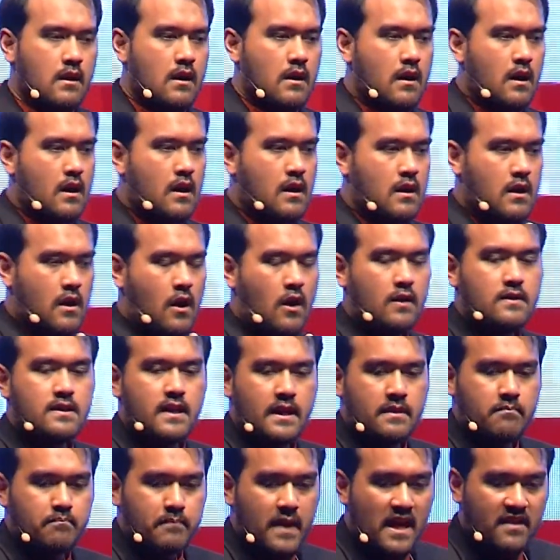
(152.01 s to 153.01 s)
an online
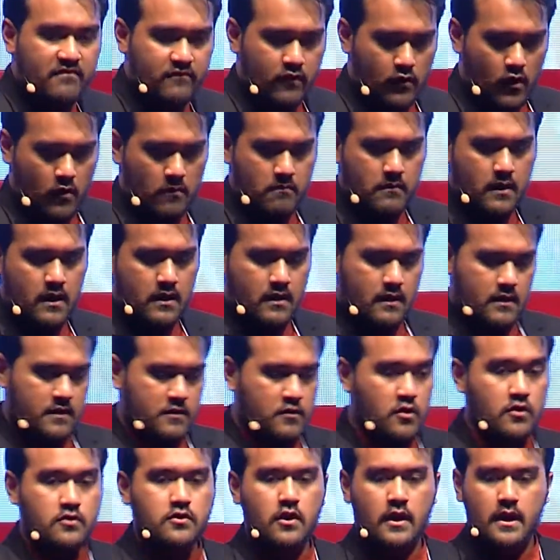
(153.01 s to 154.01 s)
platform,
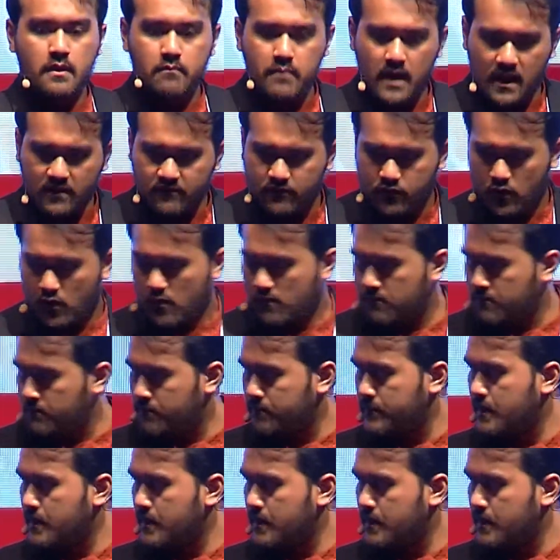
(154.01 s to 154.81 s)
tutoring platform,